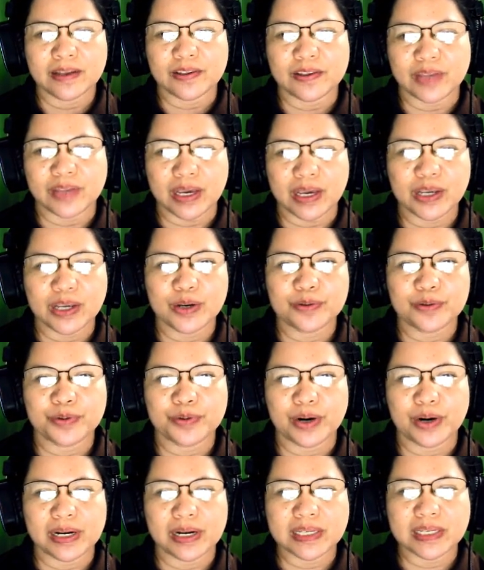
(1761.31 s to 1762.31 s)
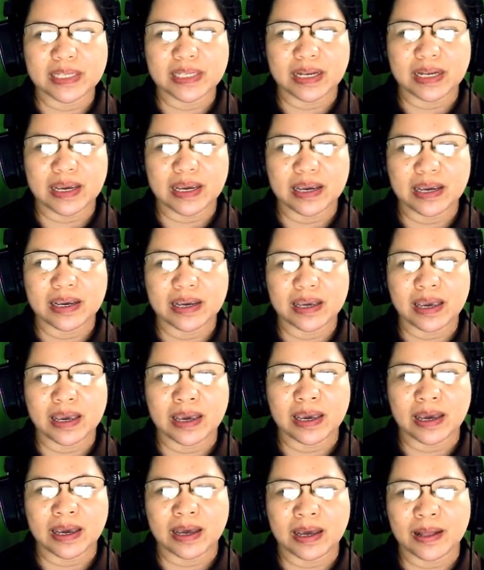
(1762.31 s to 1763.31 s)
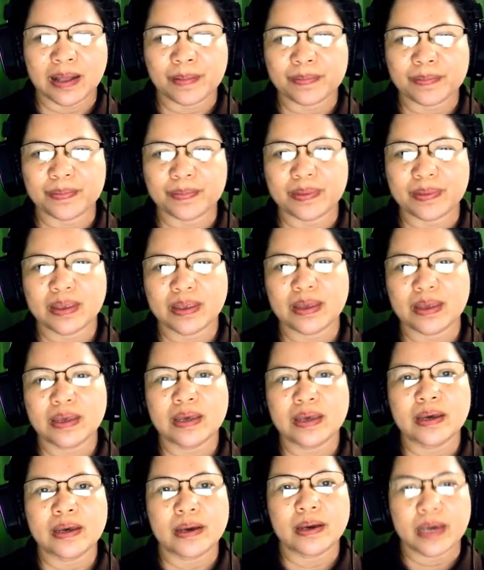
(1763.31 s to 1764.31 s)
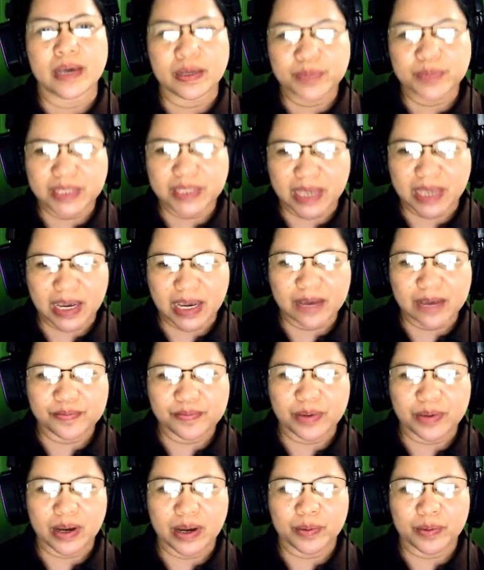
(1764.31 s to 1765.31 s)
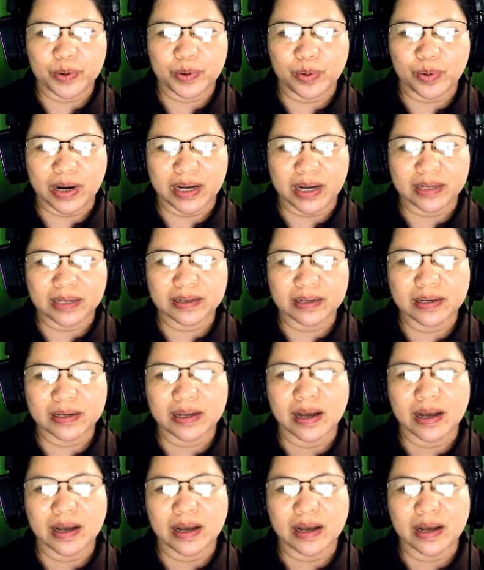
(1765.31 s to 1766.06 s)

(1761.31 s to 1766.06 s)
Thank you for listening and keep safe, everyone.